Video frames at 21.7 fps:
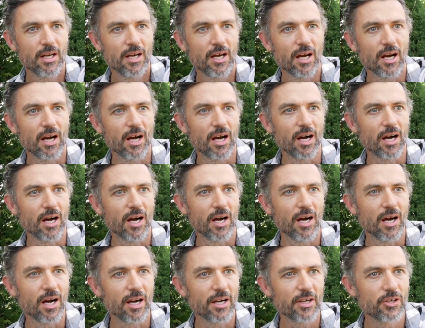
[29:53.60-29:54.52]

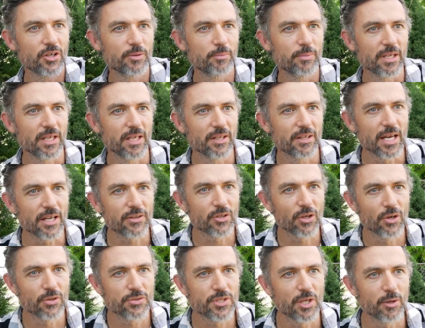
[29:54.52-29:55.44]
It could be that the
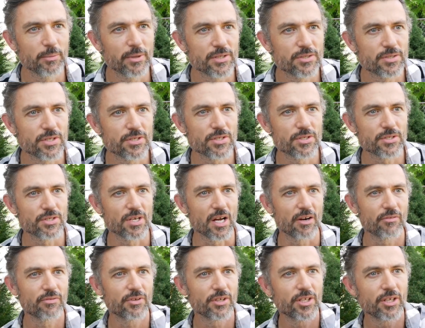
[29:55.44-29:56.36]
hotel business is
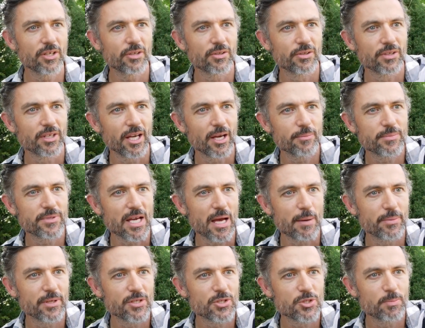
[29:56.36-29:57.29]
not for you. Yep,
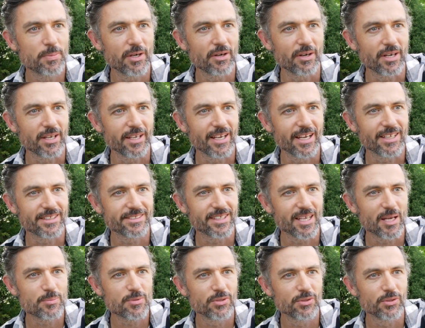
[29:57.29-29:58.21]
tap into spirit. Yes,
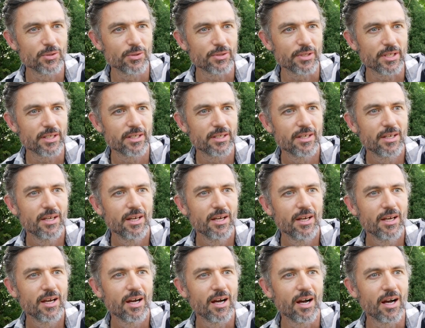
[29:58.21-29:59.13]
absolutely.
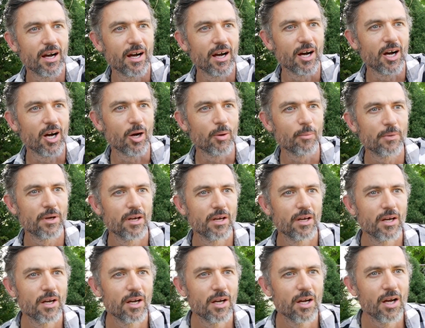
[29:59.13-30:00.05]

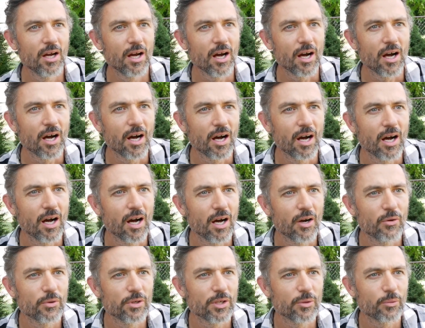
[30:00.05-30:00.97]

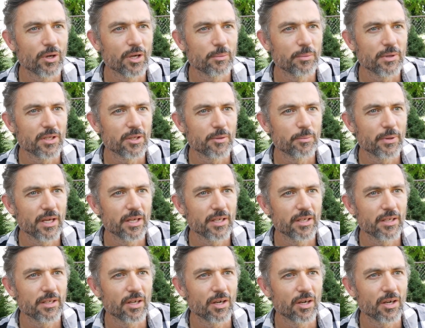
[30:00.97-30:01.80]
Really want to be independent.